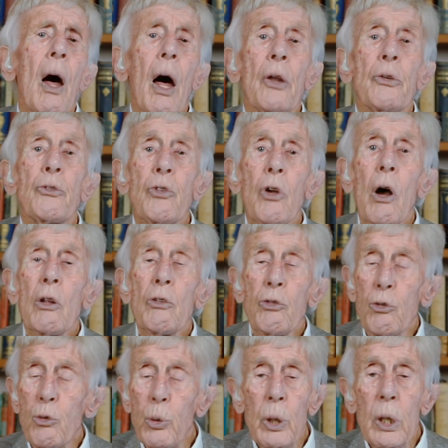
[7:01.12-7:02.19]
And Charles
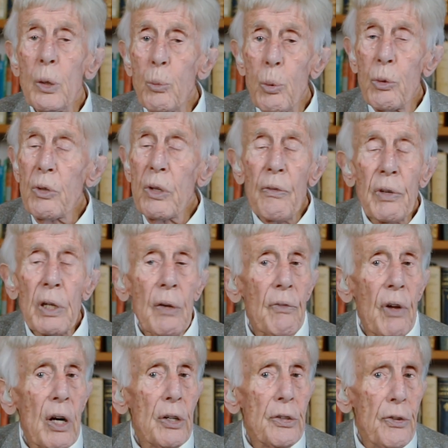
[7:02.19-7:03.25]
Tweed was giving a
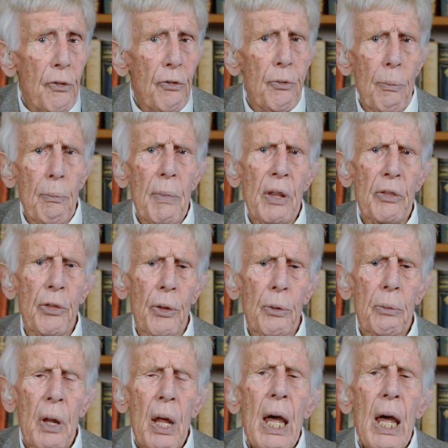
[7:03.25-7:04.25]
very different method.